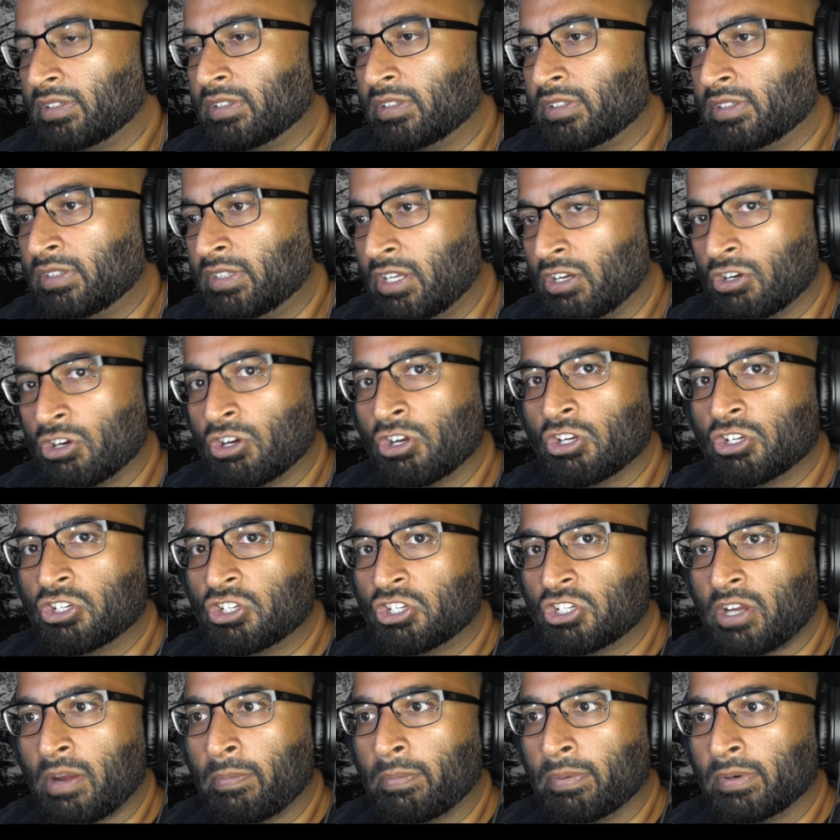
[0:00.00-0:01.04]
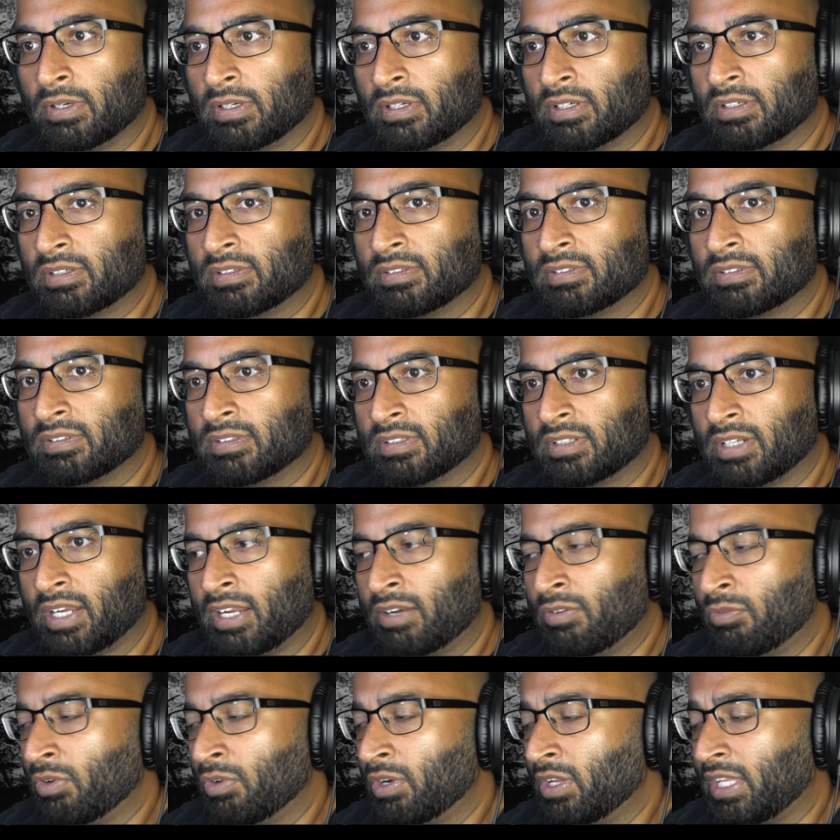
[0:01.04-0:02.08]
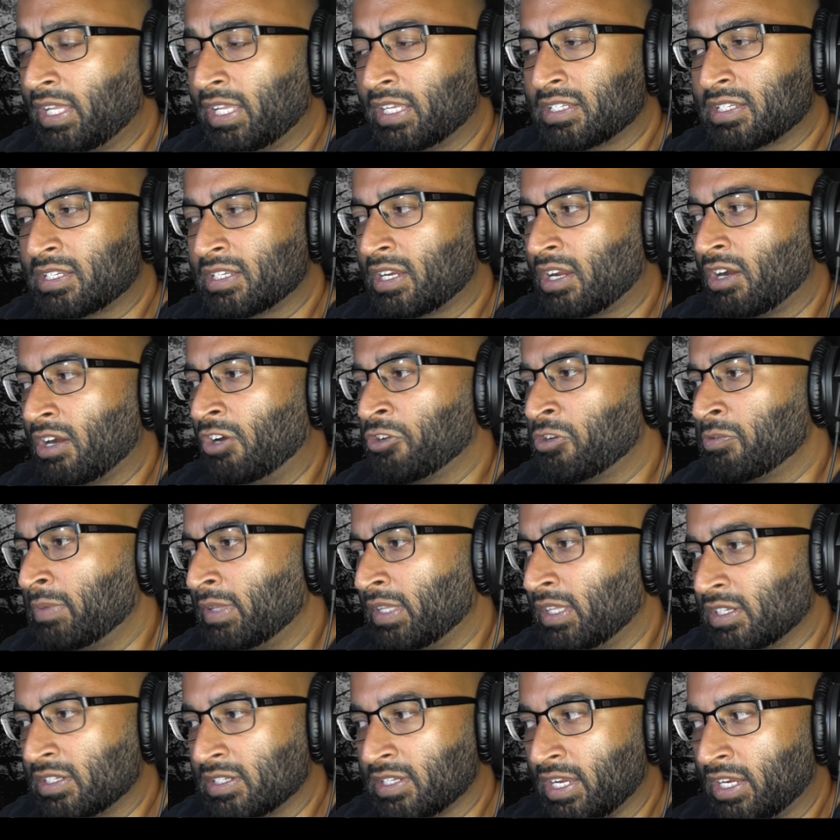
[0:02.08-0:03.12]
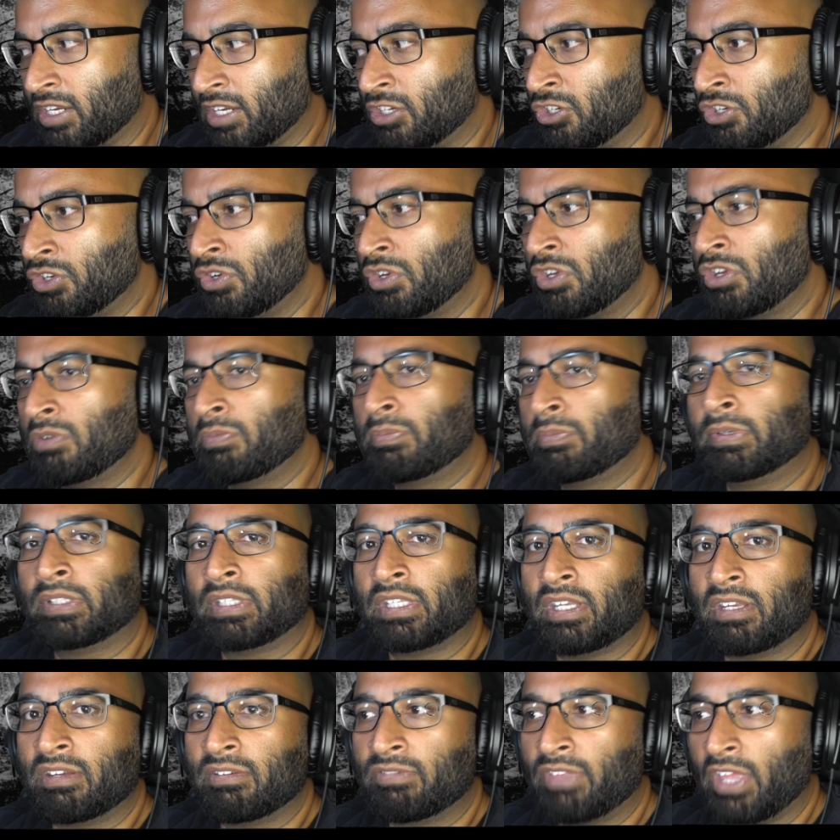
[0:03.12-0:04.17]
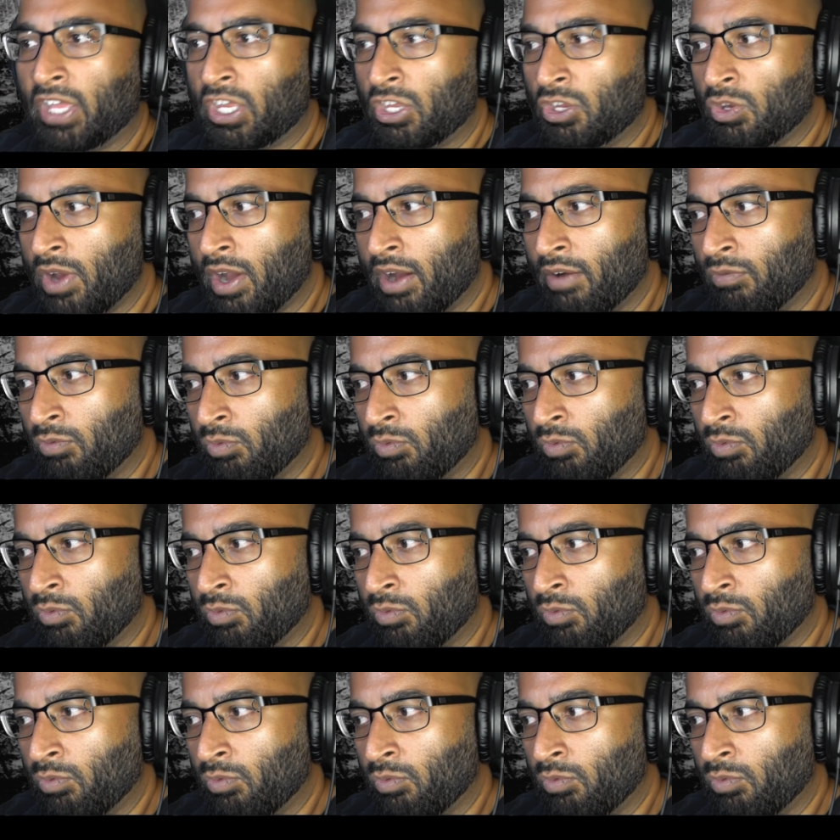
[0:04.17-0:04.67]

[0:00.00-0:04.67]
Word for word: their good shepherd and really it's like ultimately it's like do you believe that you have